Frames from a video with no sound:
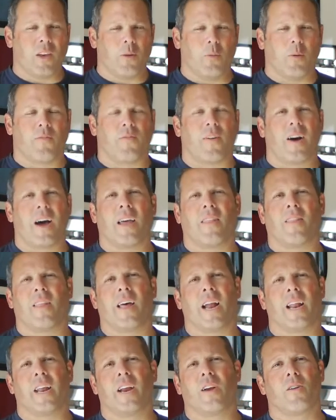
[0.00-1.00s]
you would find
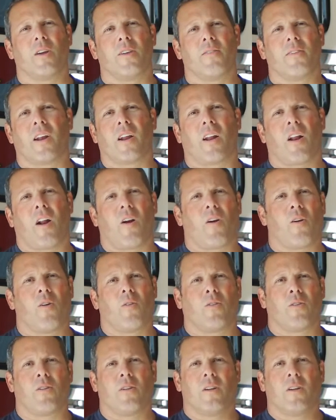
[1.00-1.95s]
that here, even in our own